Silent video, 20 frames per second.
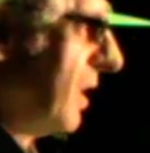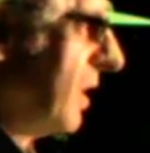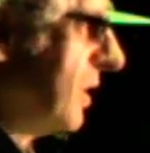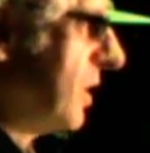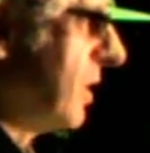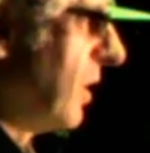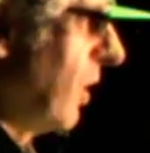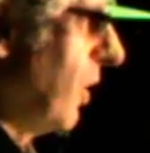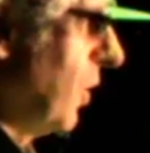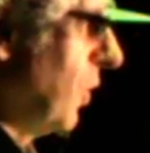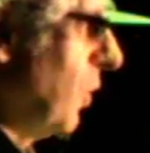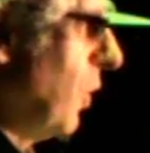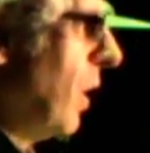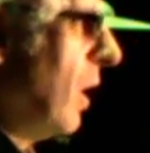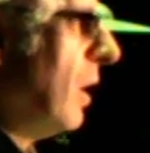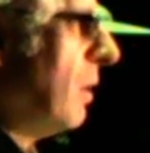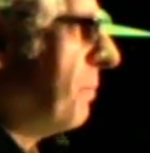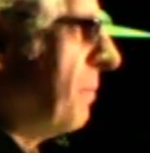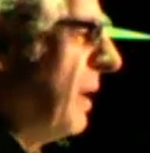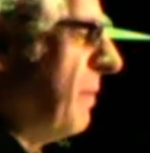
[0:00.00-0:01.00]

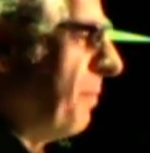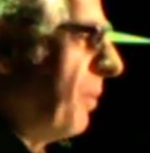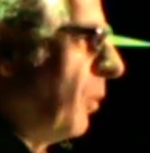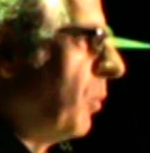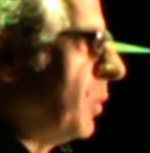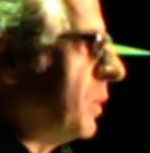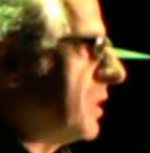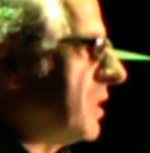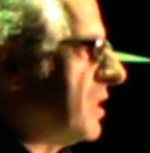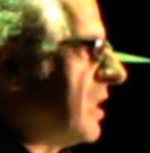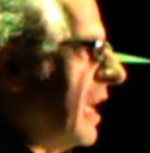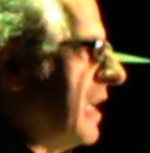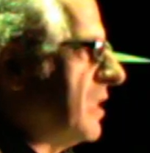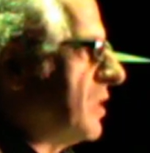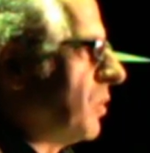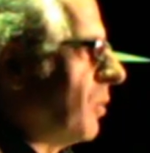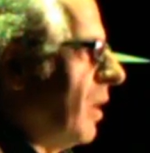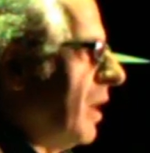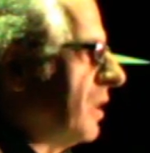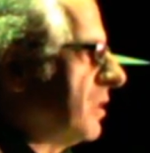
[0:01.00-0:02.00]
So people would say
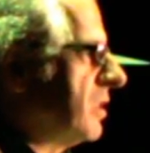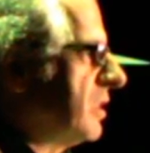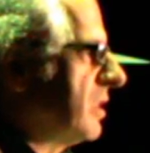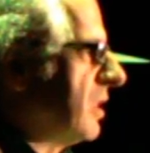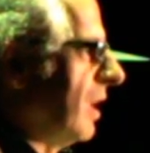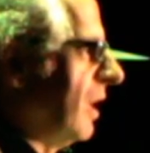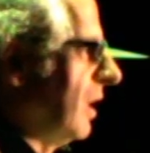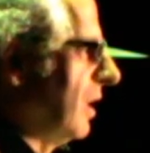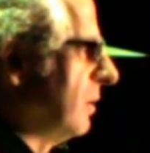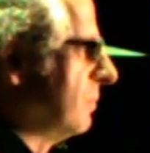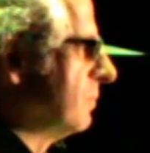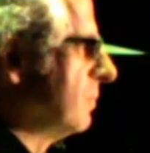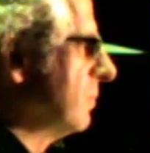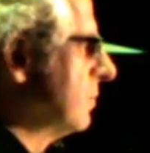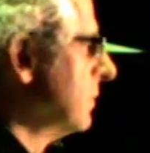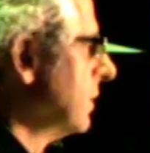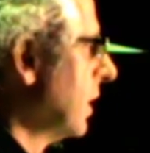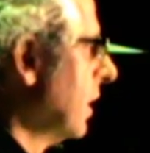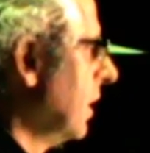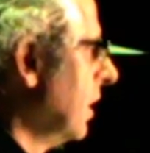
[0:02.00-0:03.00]
to us,
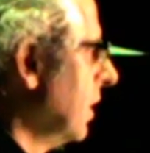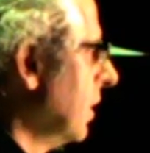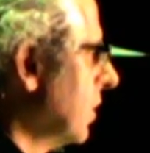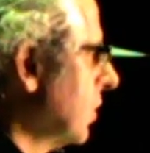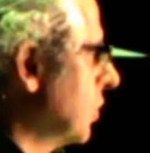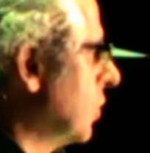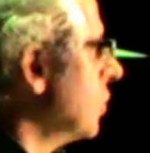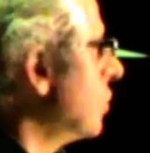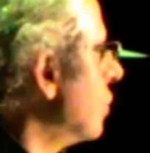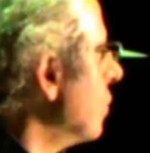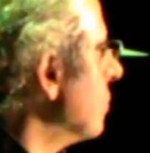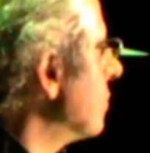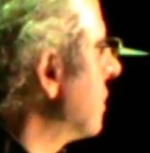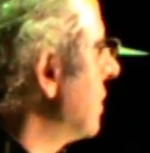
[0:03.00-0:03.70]
could you